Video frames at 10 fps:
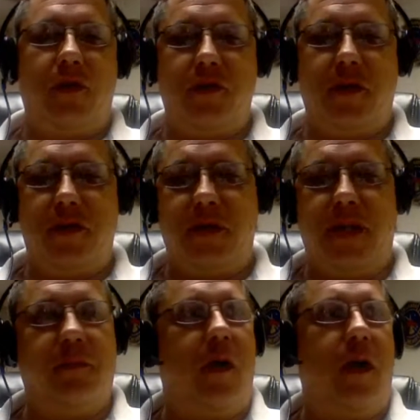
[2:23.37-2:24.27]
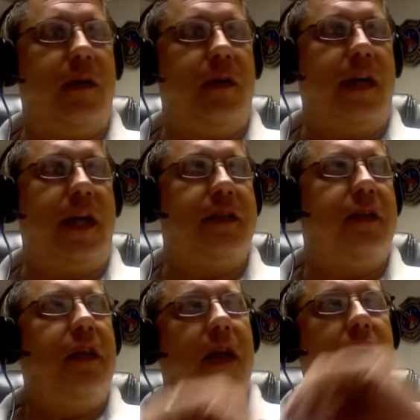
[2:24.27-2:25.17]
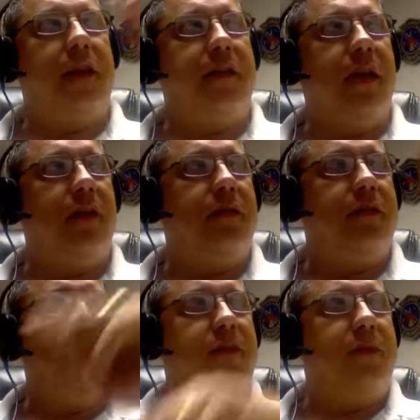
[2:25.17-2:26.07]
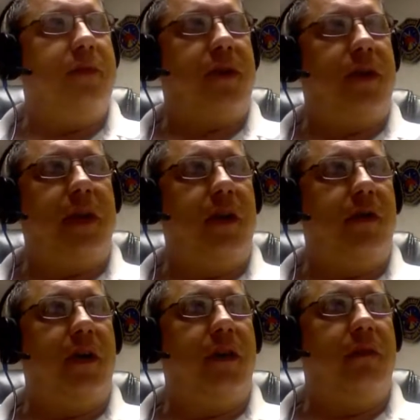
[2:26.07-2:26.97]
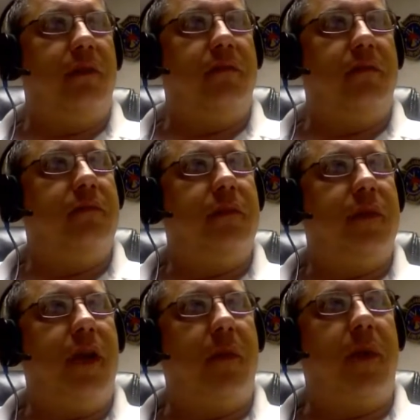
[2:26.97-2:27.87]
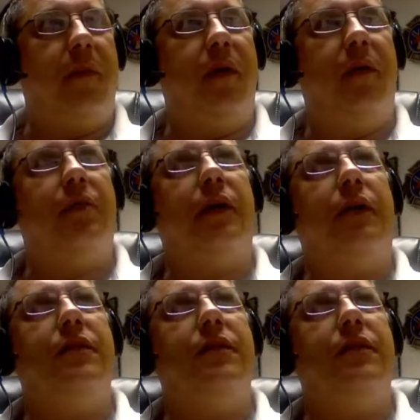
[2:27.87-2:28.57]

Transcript: see them, I can't. I got the other YouTube screen going, and they're not popping up like last time.